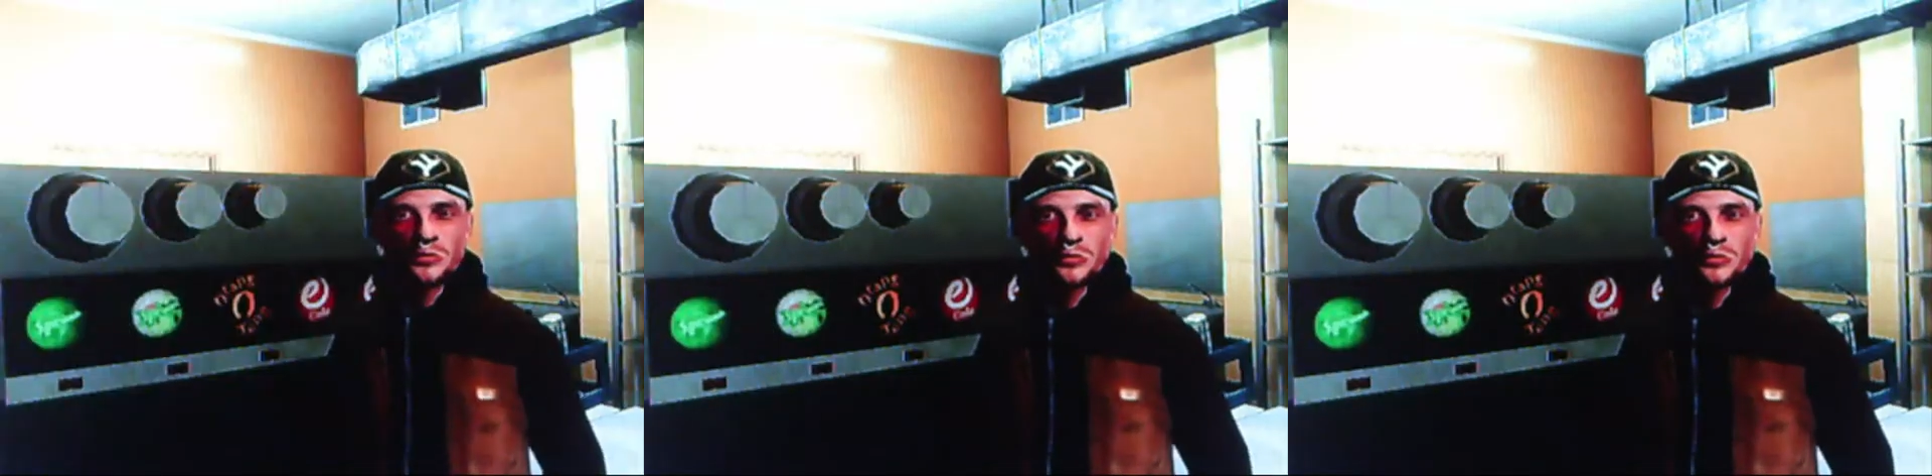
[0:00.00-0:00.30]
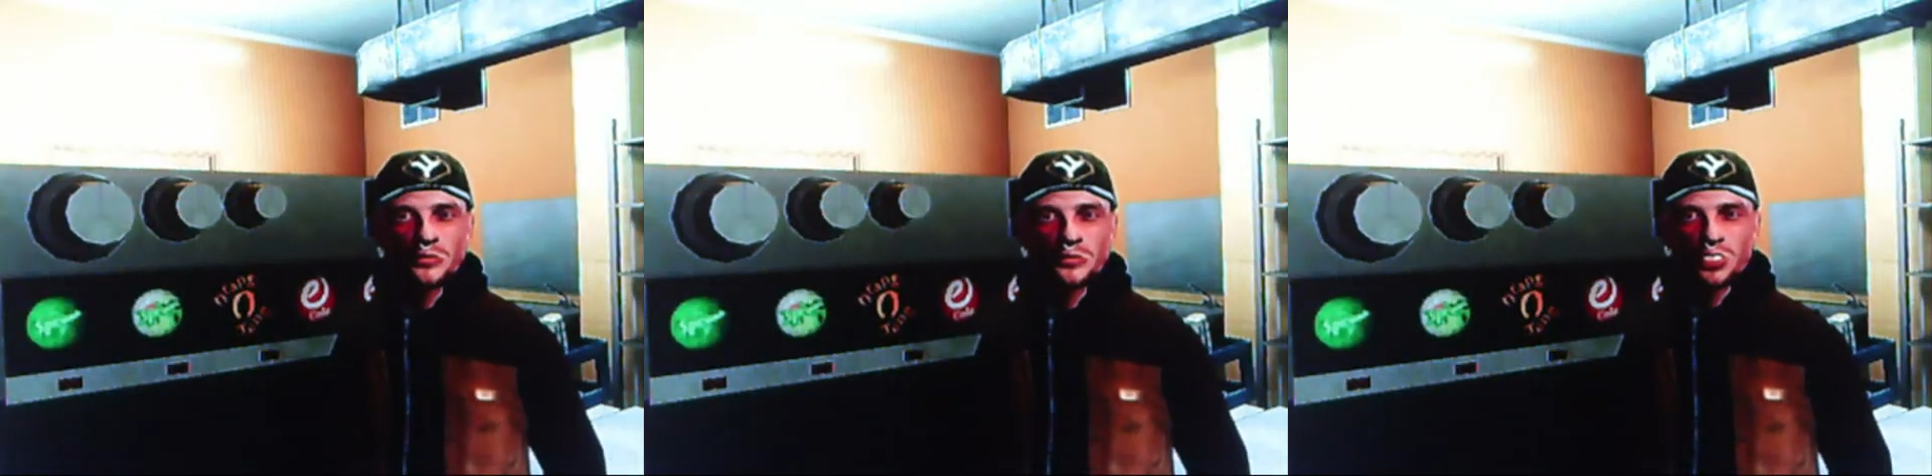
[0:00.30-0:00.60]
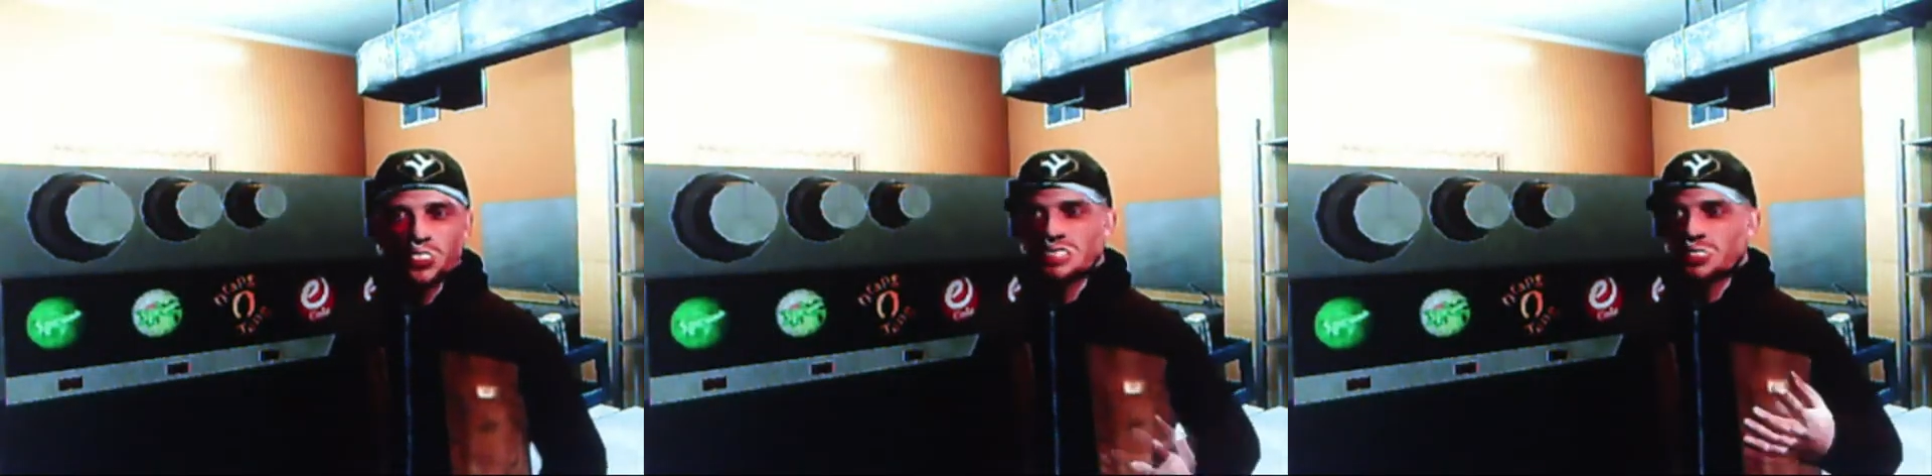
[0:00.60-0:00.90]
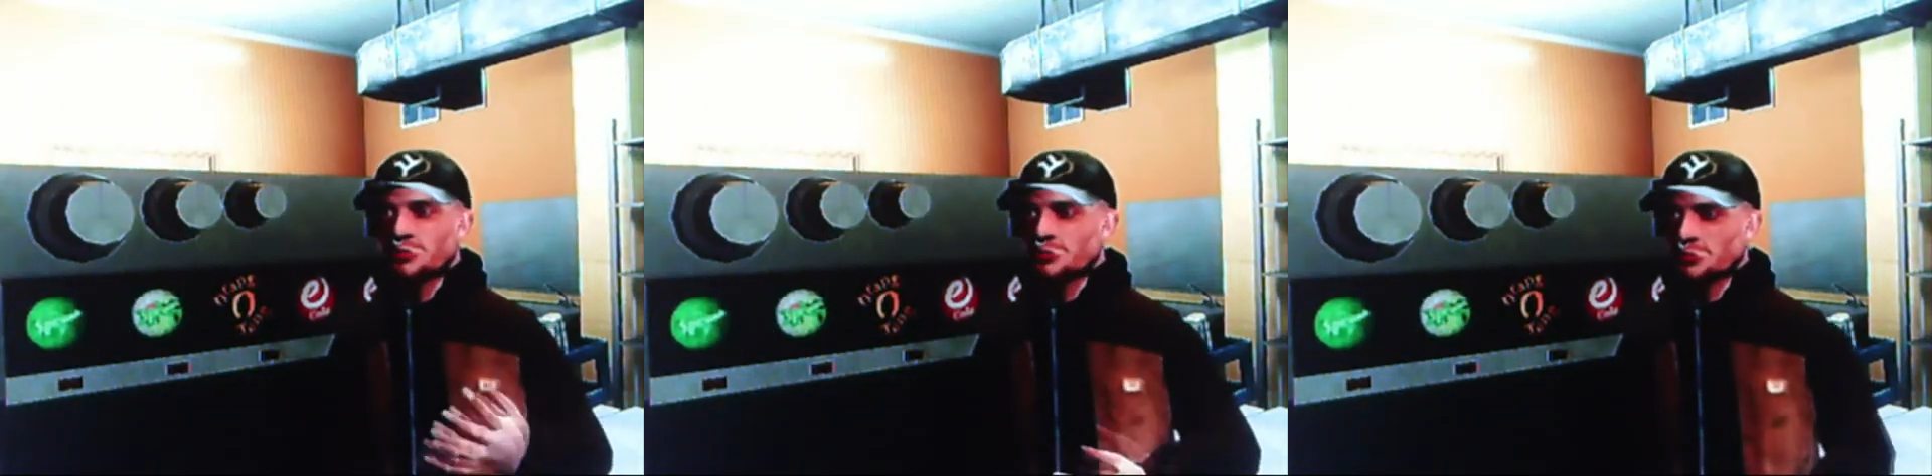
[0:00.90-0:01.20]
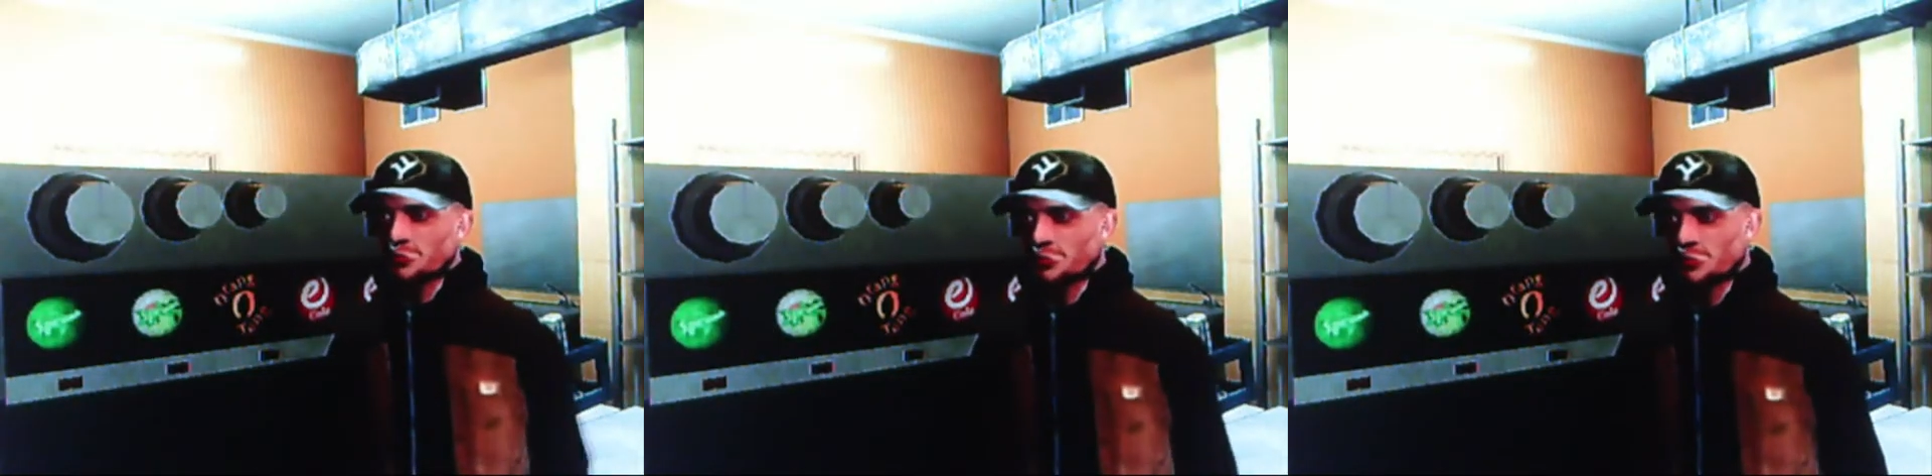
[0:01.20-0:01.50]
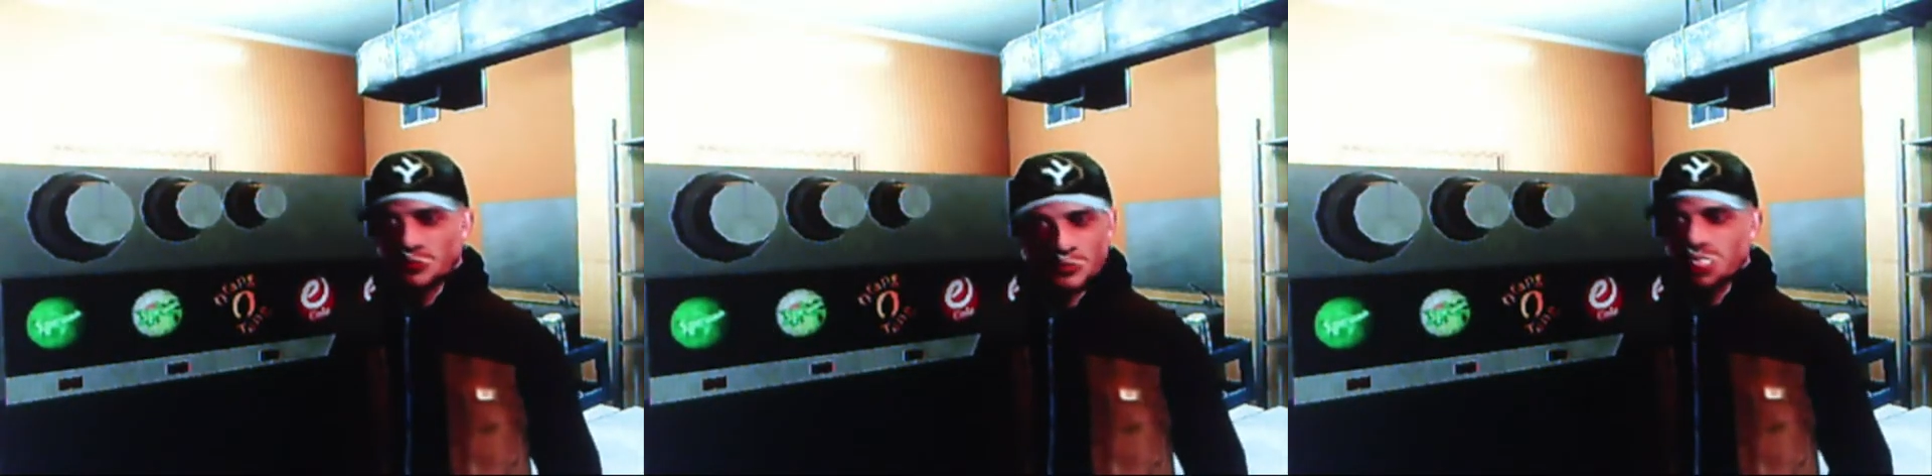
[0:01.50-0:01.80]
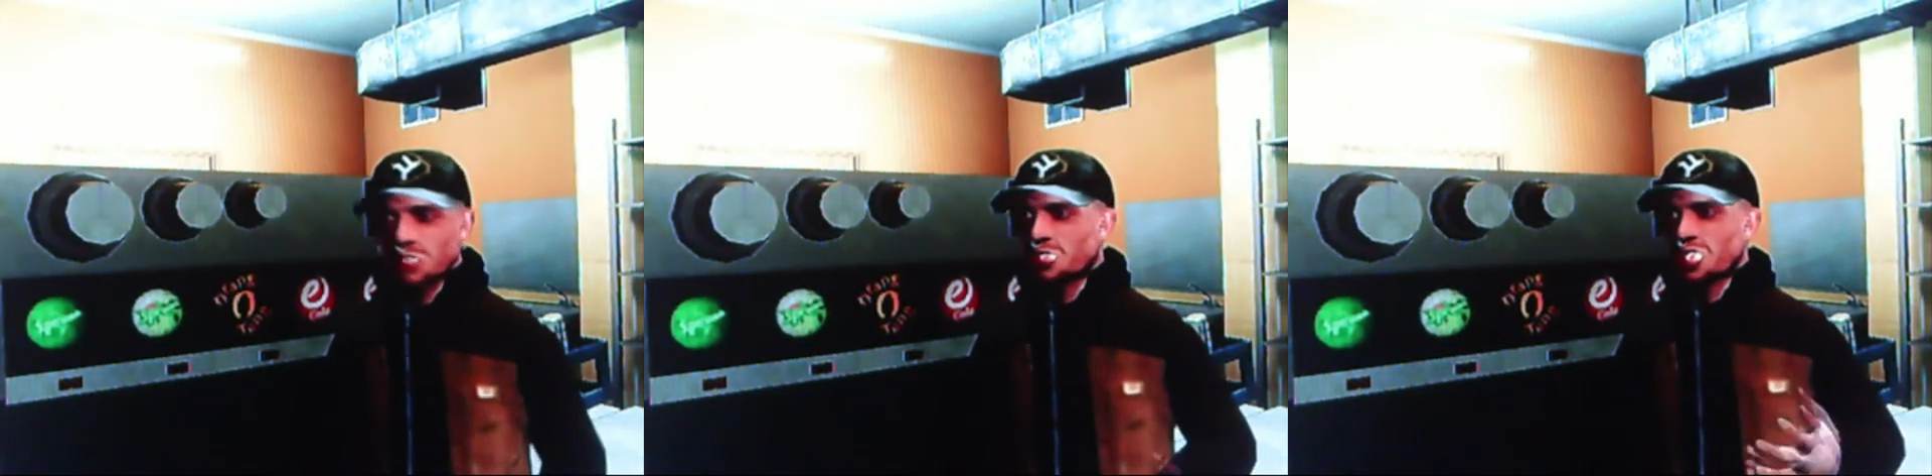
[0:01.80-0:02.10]
QSC target is to give
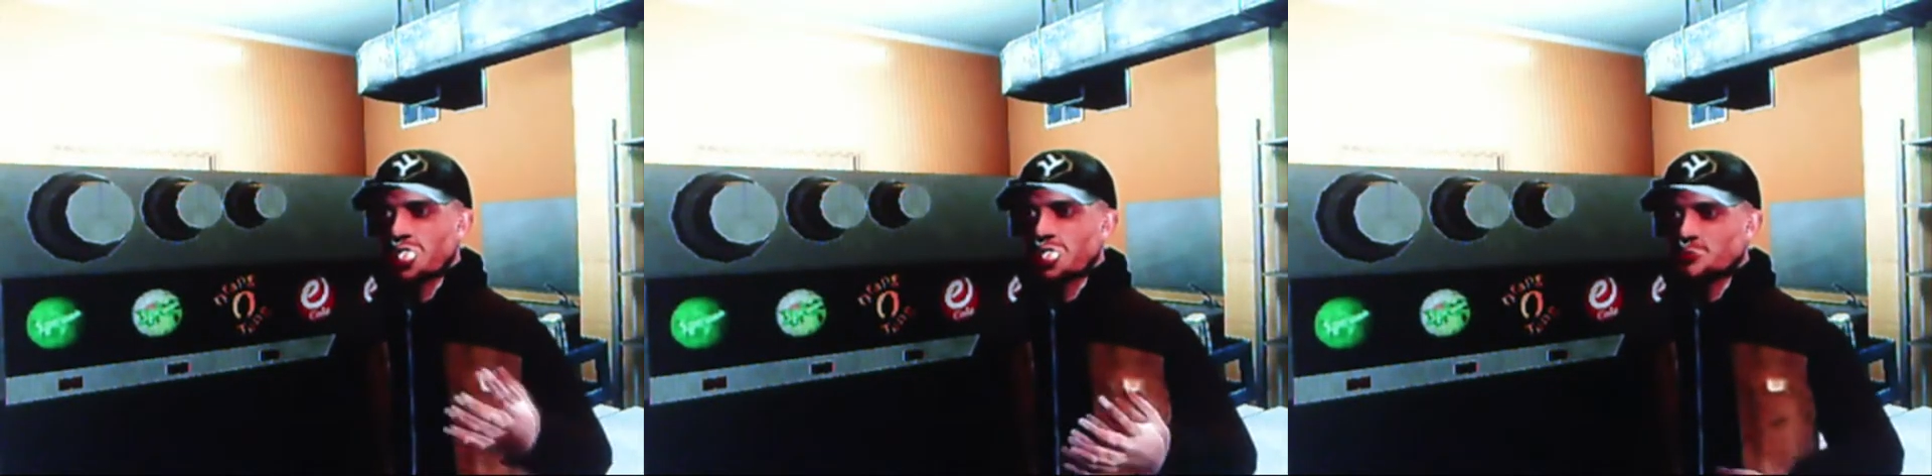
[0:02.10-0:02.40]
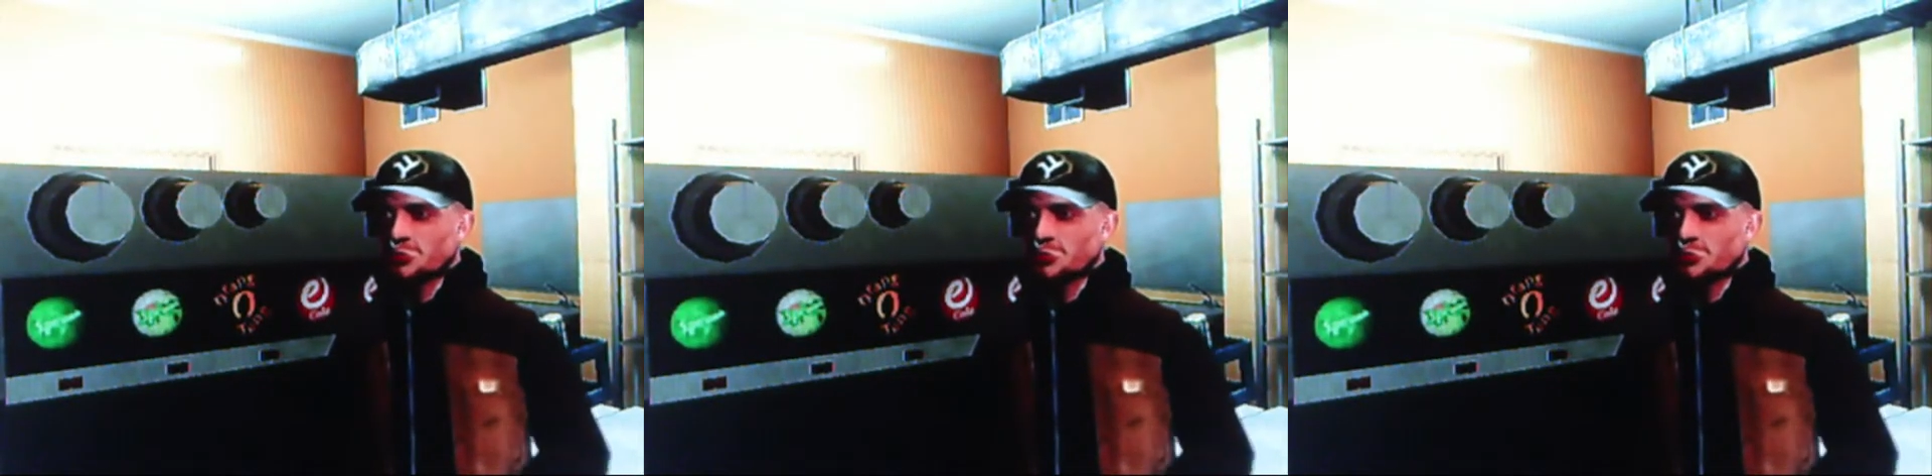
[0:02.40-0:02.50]
our customers